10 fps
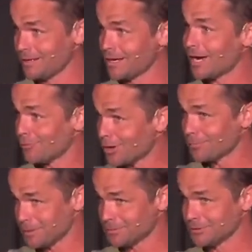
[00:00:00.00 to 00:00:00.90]
I hope all
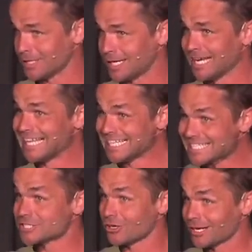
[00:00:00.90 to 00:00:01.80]
people do that. This
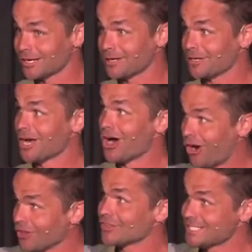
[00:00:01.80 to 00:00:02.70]
is talking about
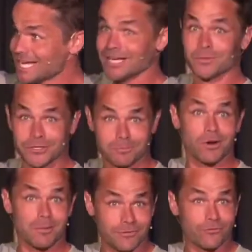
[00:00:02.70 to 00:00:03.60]
on the day when you're
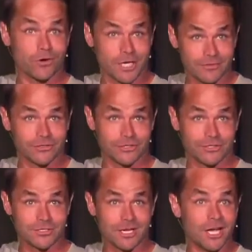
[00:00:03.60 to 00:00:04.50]
brought before
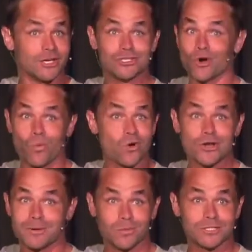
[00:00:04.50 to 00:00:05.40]
governors, don't worry
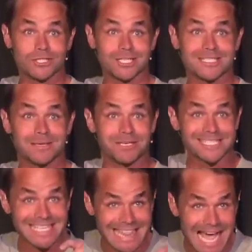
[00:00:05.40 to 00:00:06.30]
about what you're going to say,
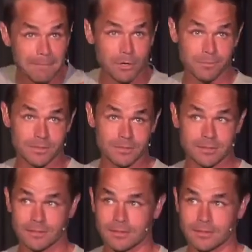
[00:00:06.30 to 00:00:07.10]
because in that moment,